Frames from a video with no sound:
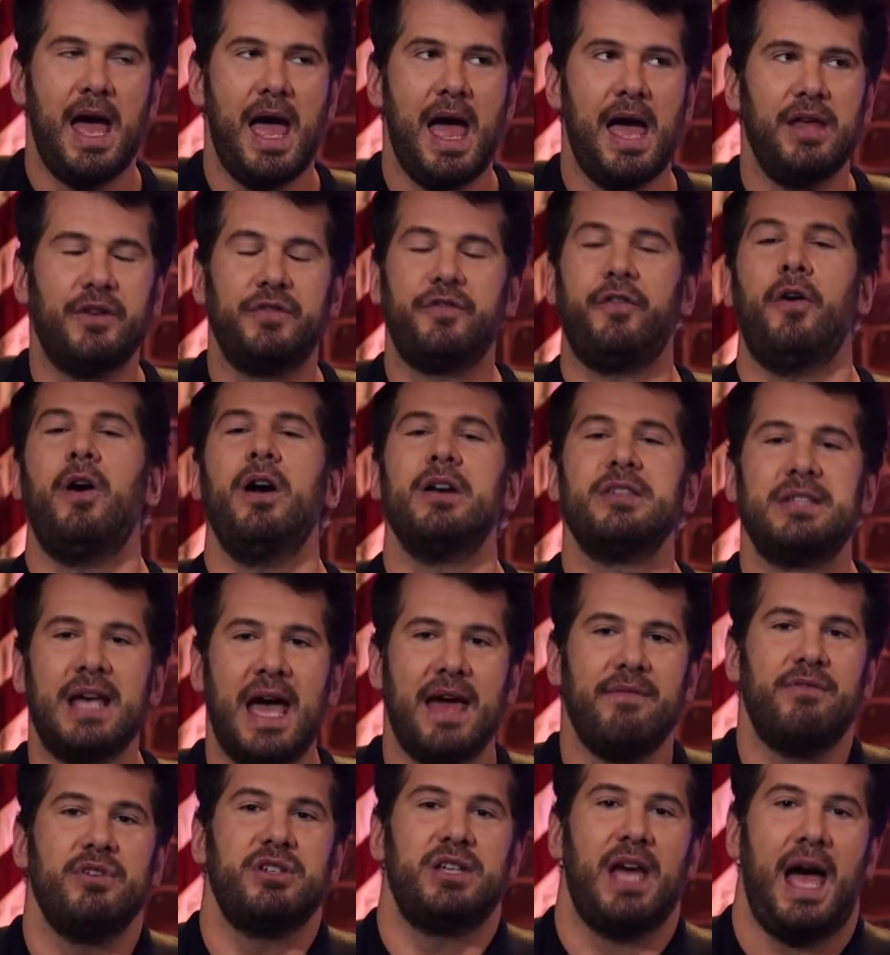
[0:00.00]
As far as
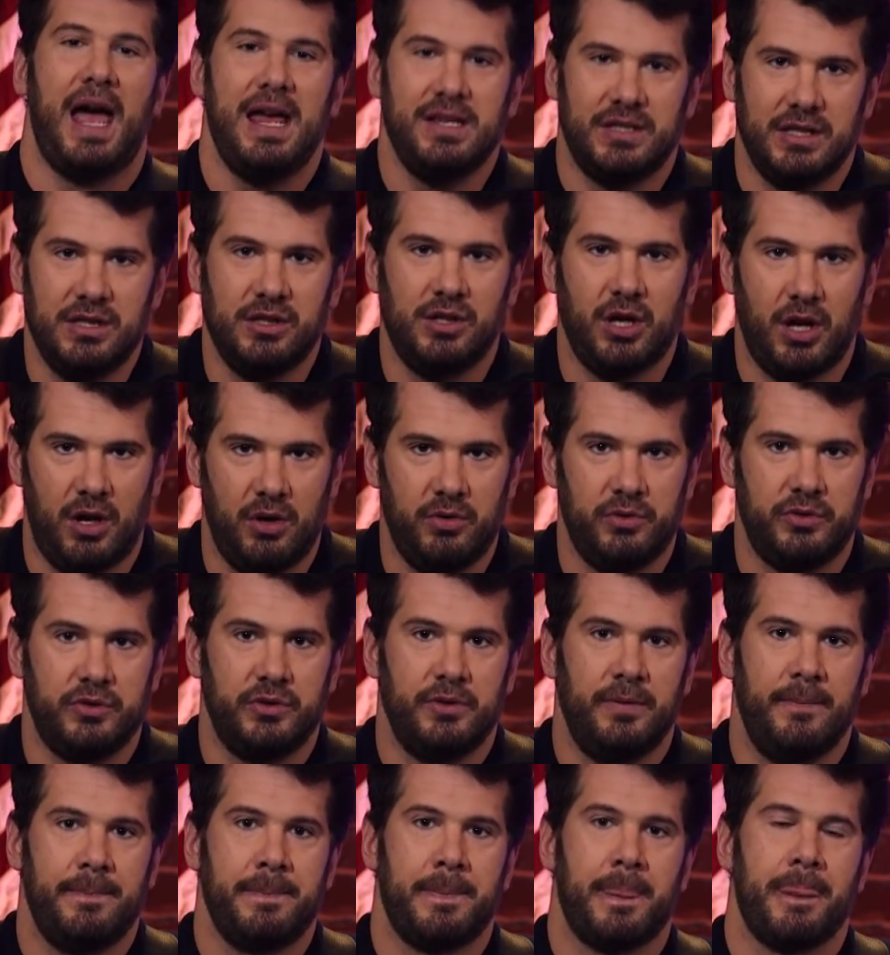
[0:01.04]
advertising goes,